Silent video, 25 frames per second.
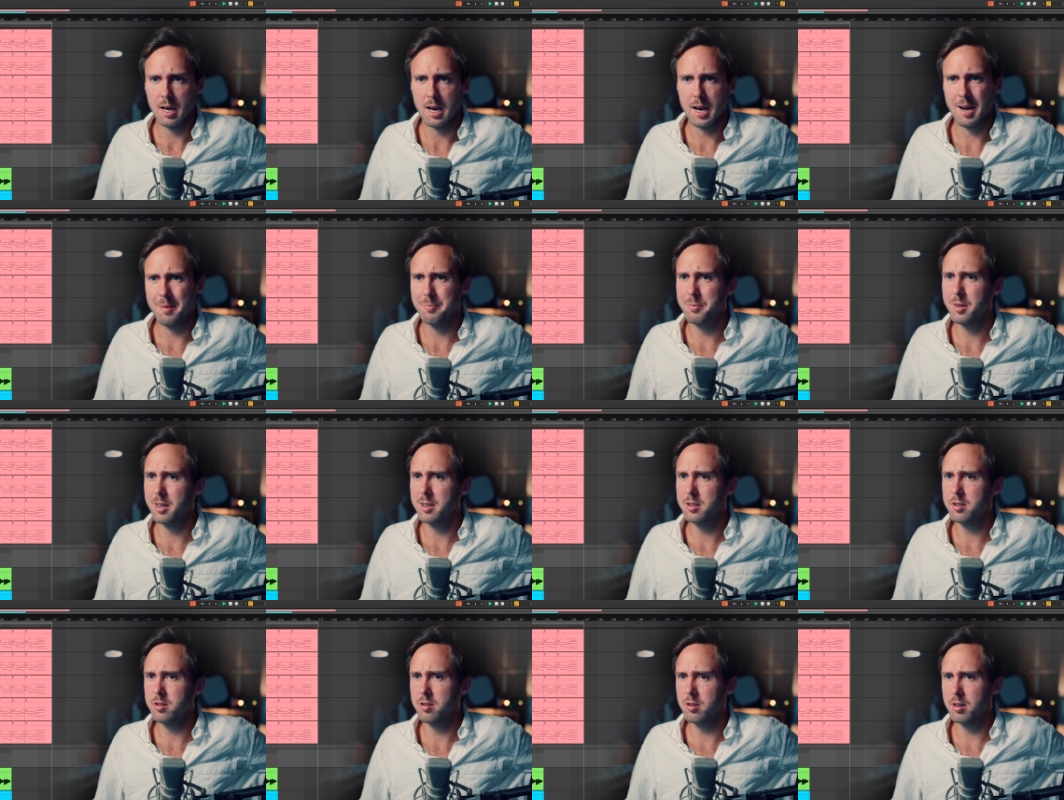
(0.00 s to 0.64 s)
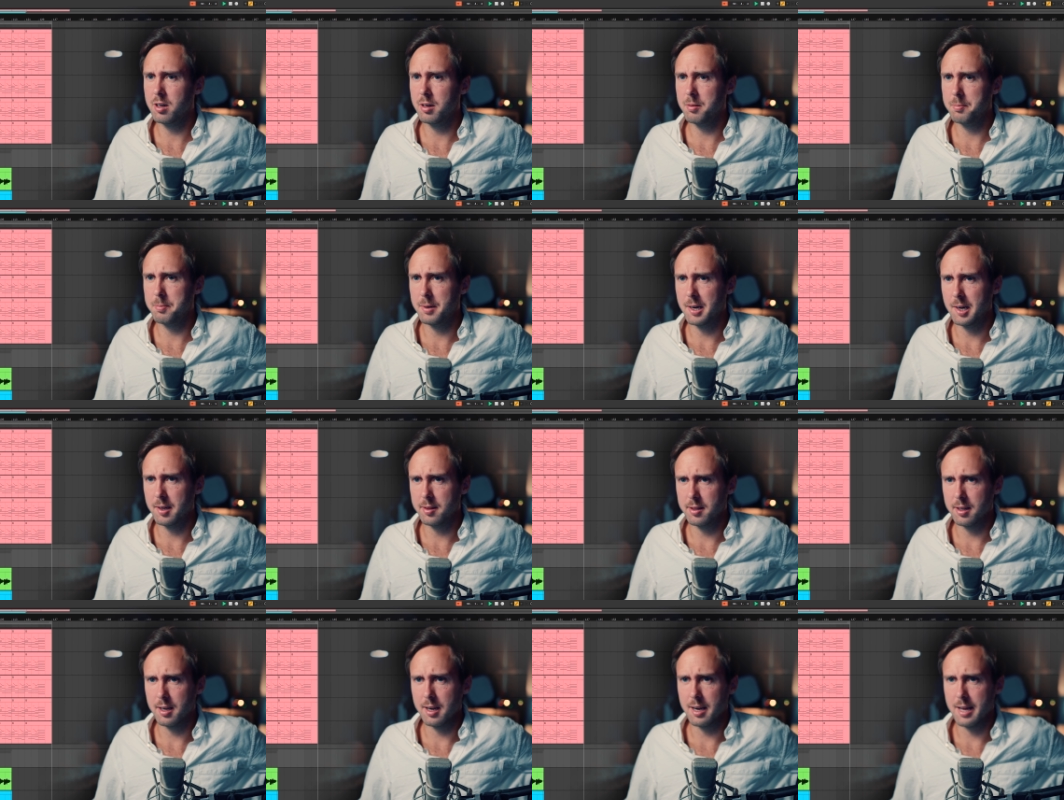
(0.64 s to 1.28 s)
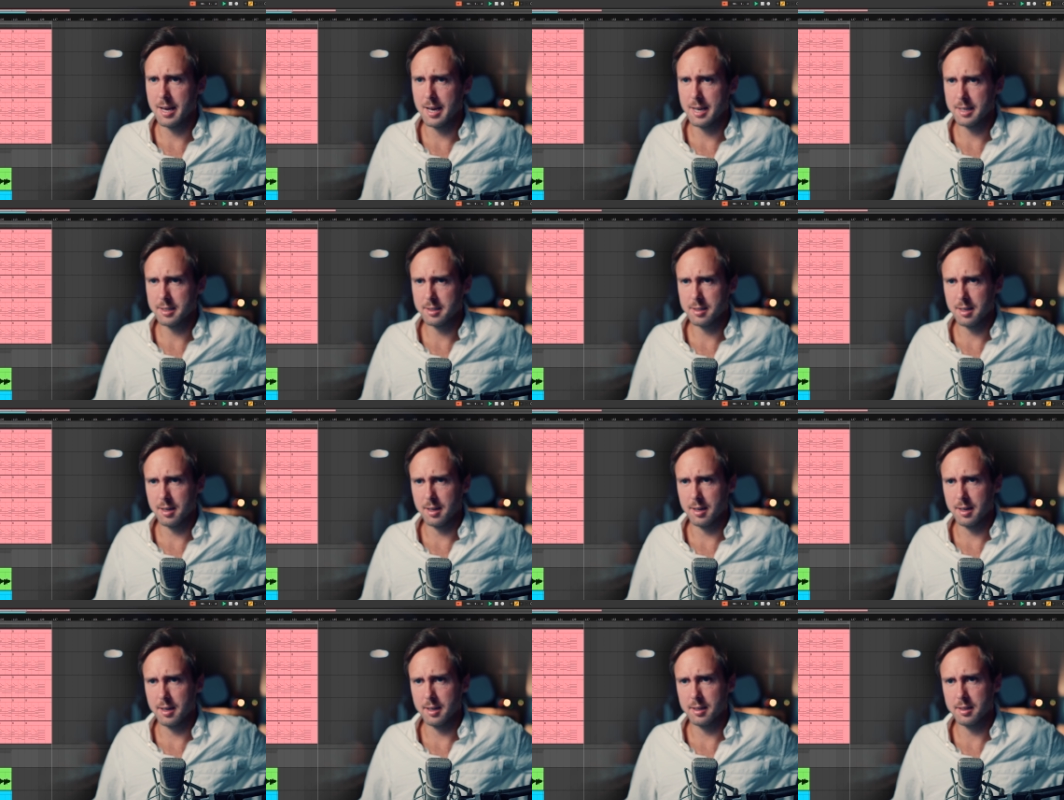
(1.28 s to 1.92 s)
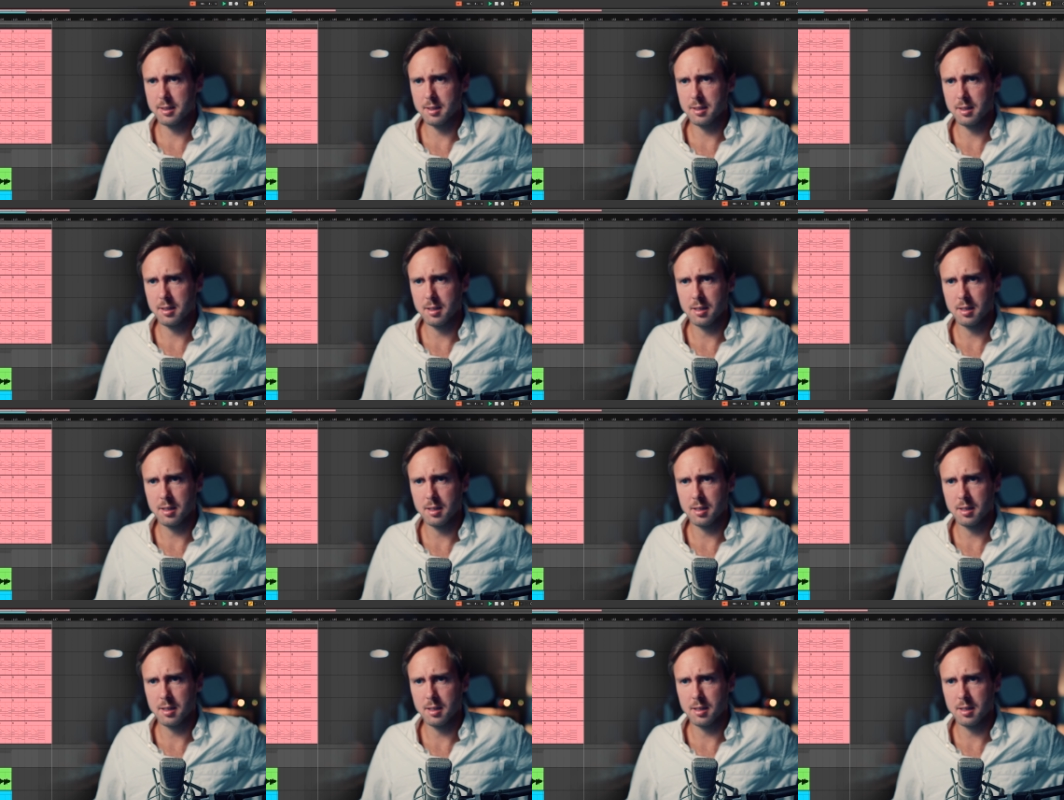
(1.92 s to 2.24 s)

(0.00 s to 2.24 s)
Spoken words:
I'm not sure about the last line.